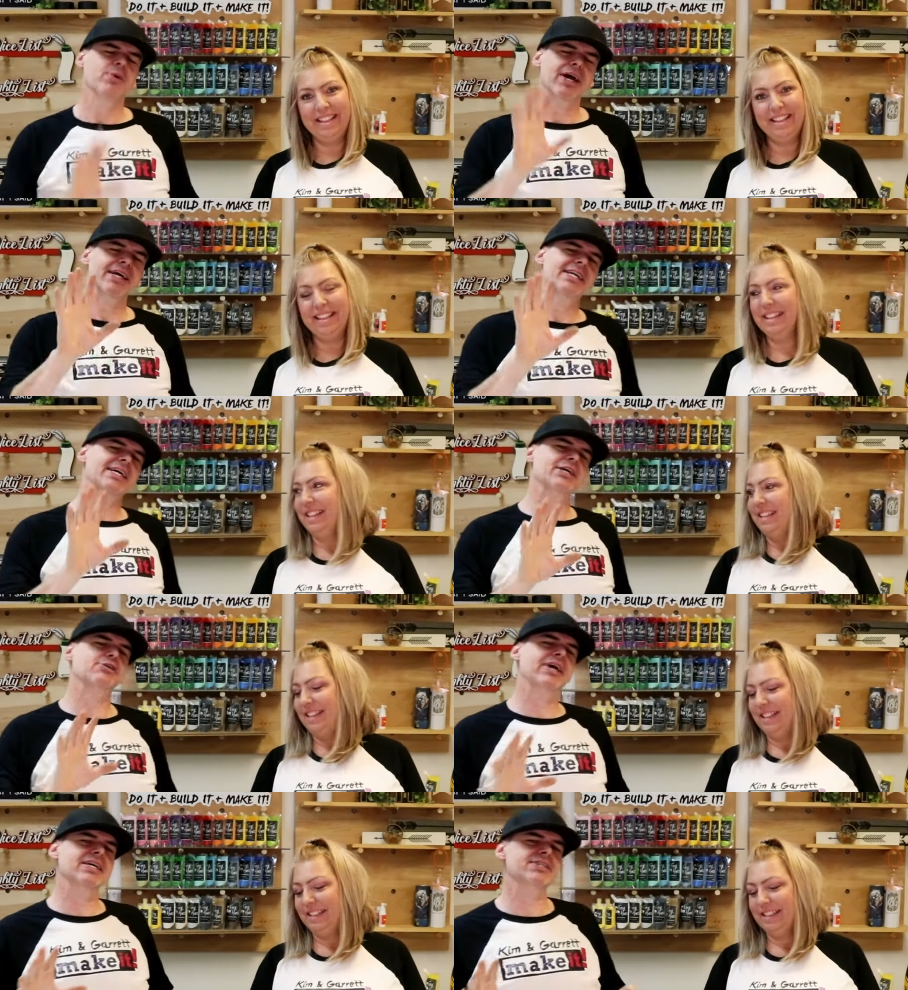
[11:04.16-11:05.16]
Speaker 1: We're not gonna get
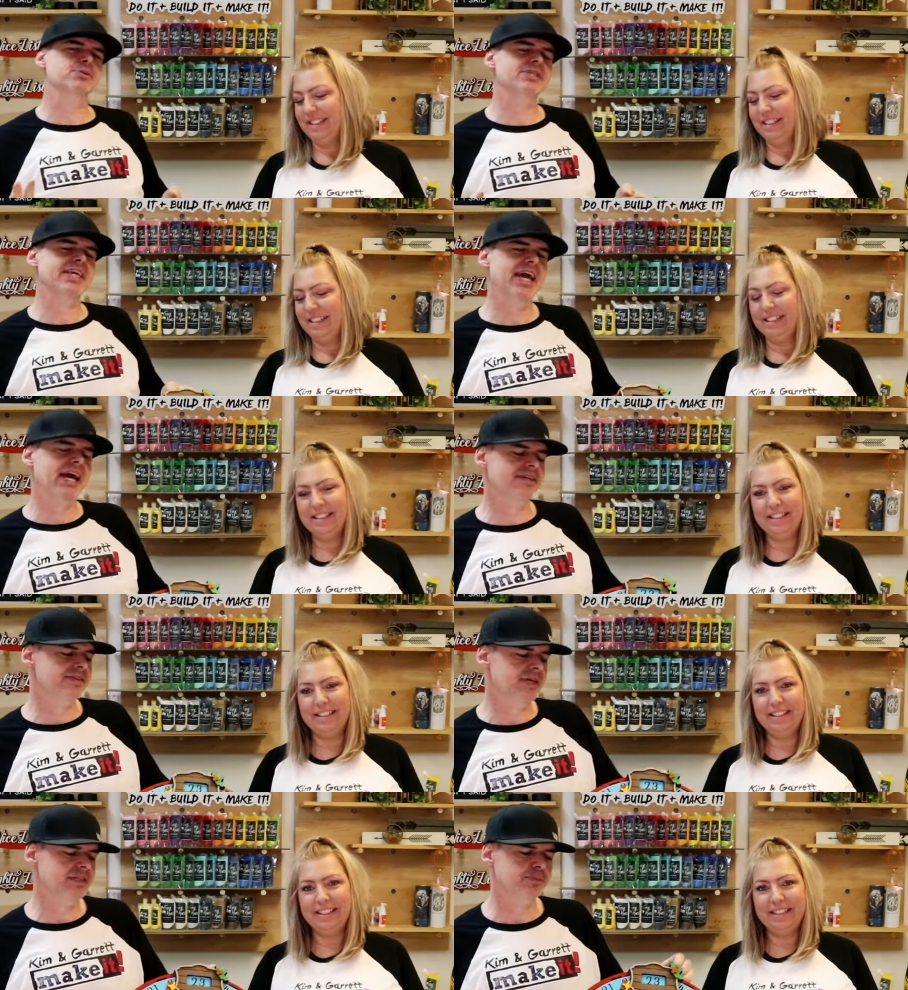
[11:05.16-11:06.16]
crazy with the
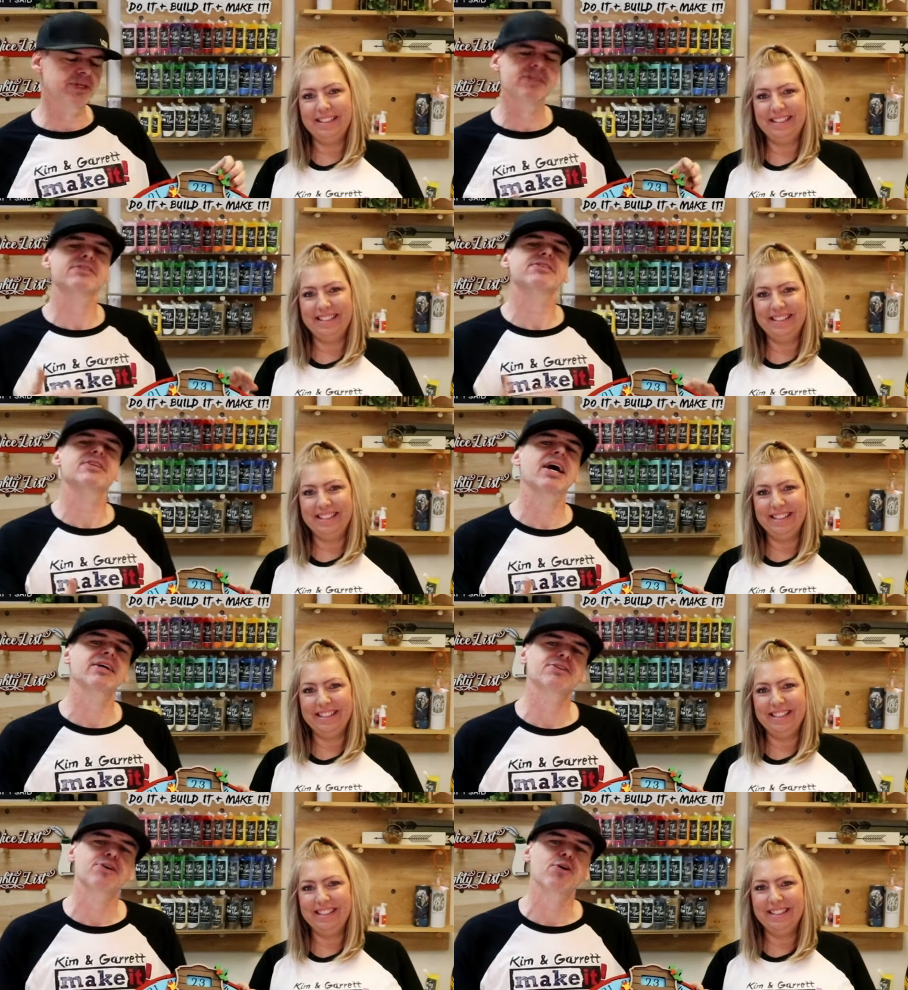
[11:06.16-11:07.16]
accents because the
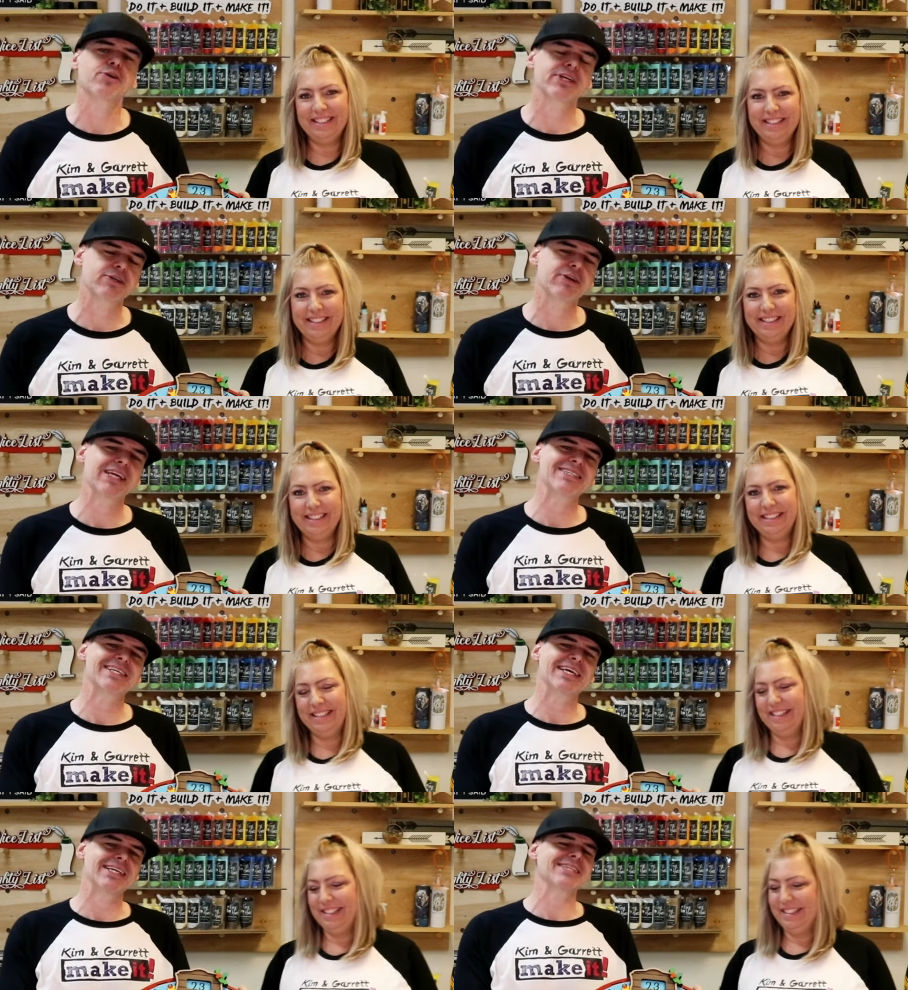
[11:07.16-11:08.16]
sign is already
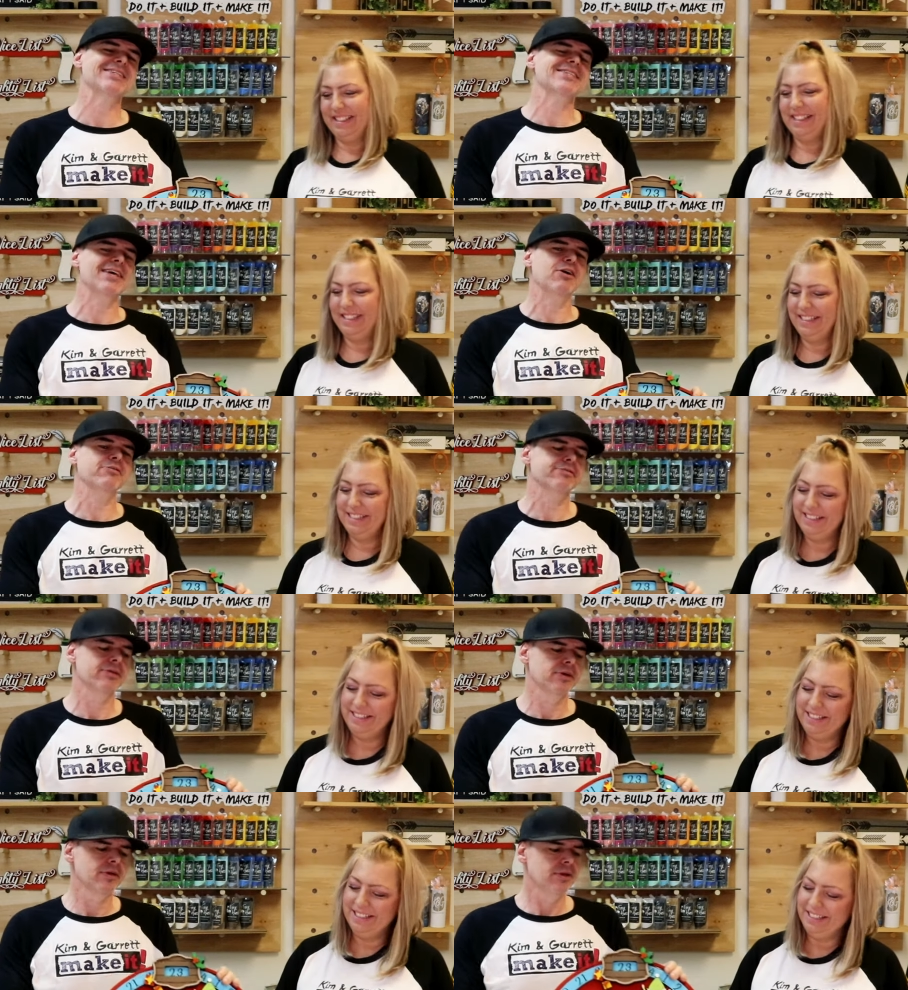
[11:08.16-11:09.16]
crazy in itself.
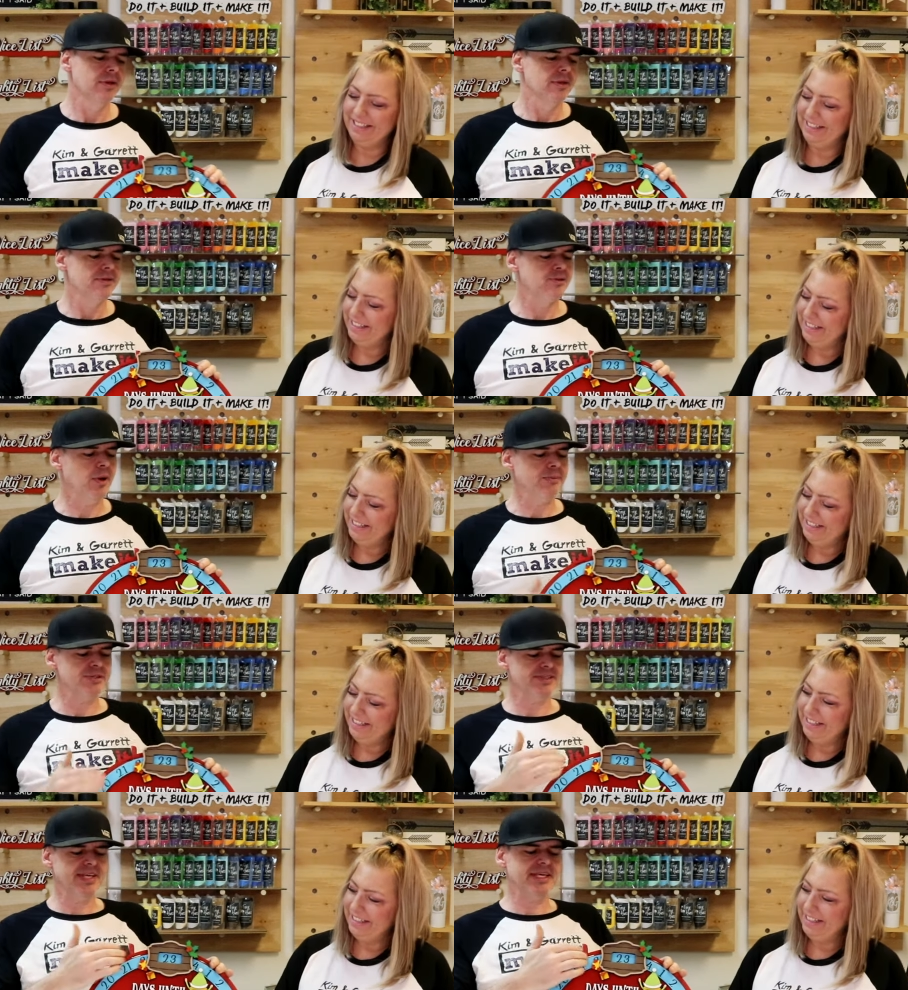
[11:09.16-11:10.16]
So I'm
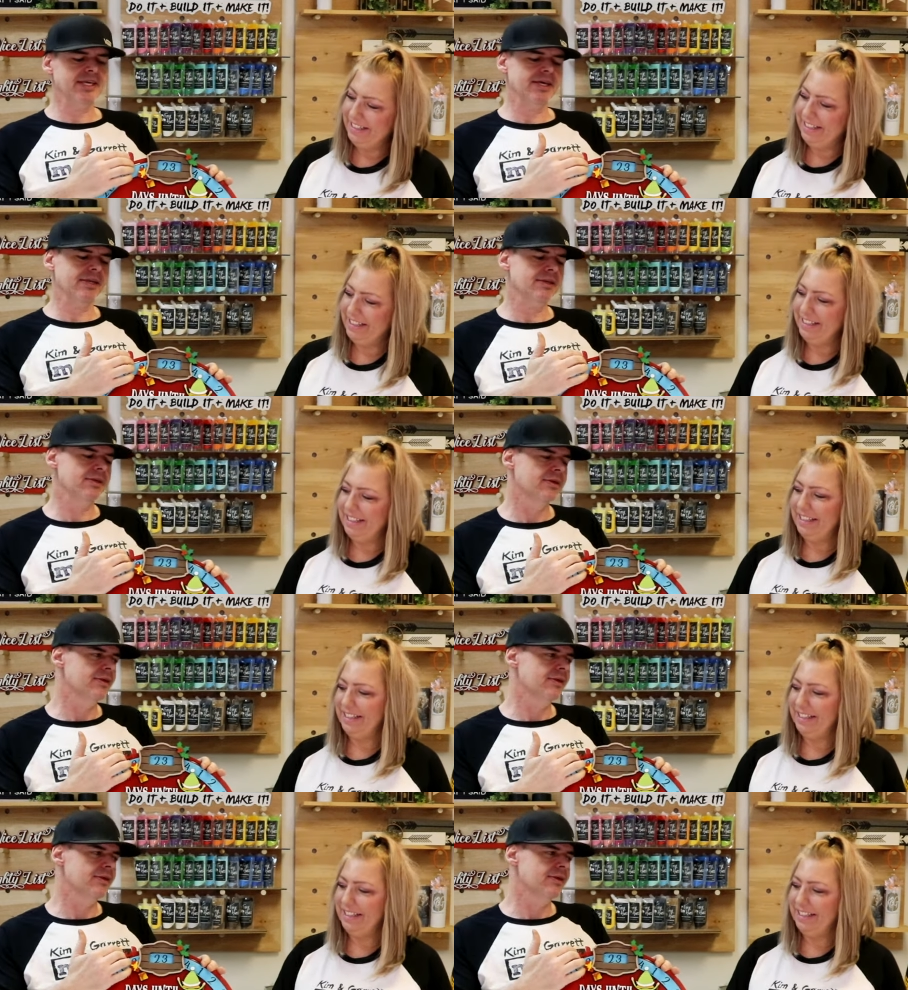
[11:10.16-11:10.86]
just thinking